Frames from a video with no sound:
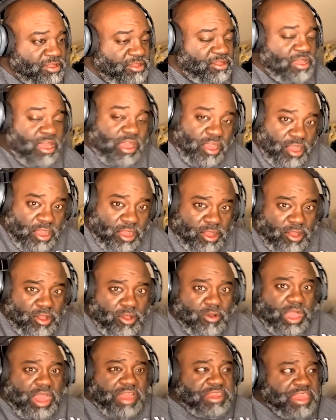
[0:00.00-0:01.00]
Oh,
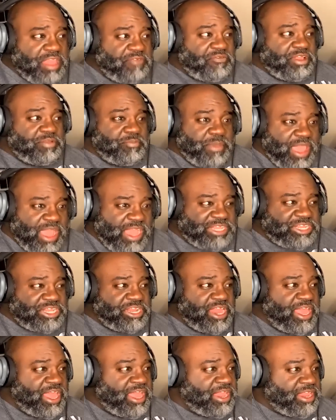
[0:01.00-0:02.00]
I never imagined
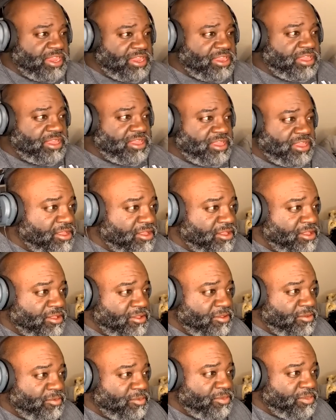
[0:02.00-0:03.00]
that.
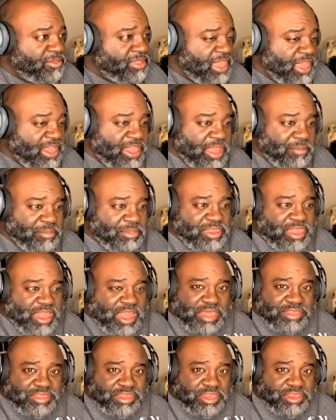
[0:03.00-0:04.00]
Getting
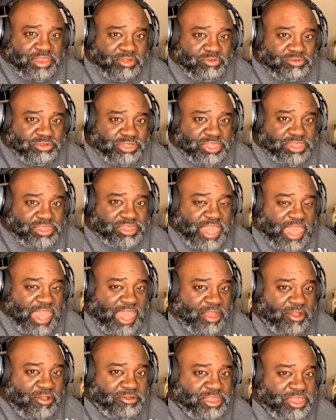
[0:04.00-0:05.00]
hypnotized and a dude just
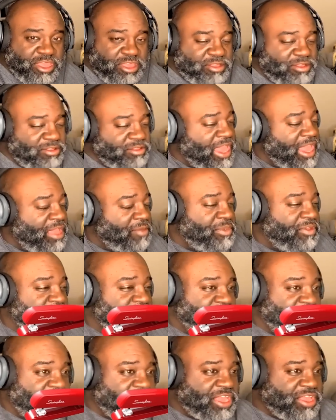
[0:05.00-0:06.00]
dive on you? That'd be
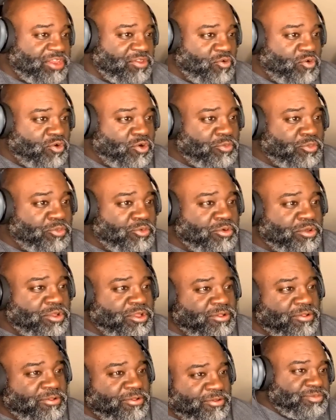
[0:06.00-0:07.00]
f***ing horrible.
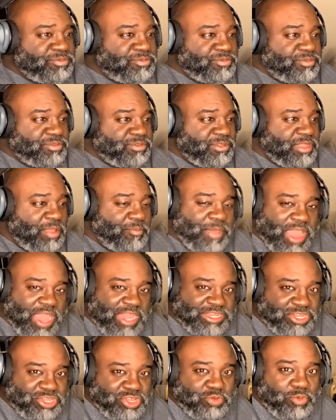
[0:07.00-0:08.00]

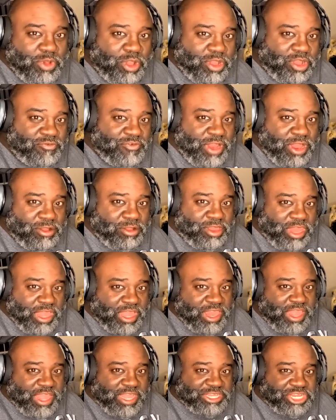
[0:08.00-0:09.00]
Imagine you walking around clucking
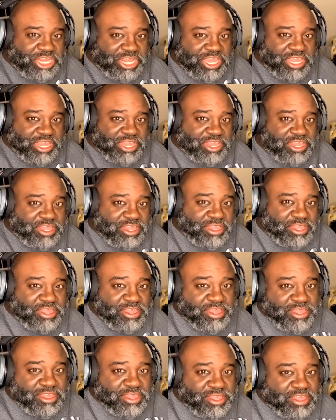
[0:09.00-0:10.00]
like a chicken.
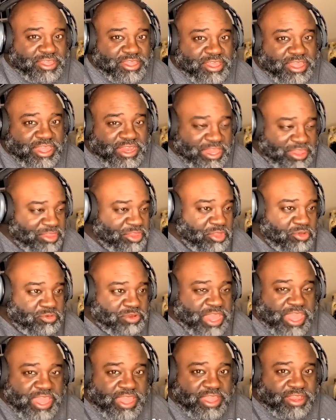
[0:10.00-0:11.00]
And this dude
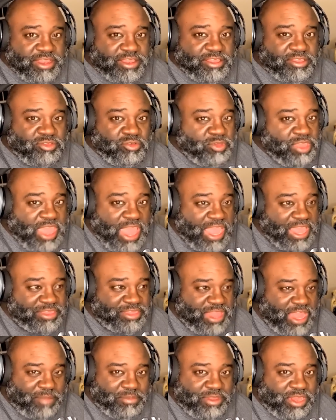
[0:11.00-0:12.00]
dead. You can't
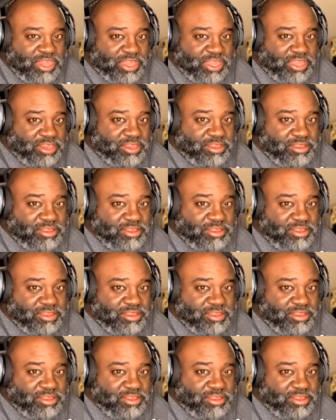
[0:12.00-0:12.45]
stop clucking.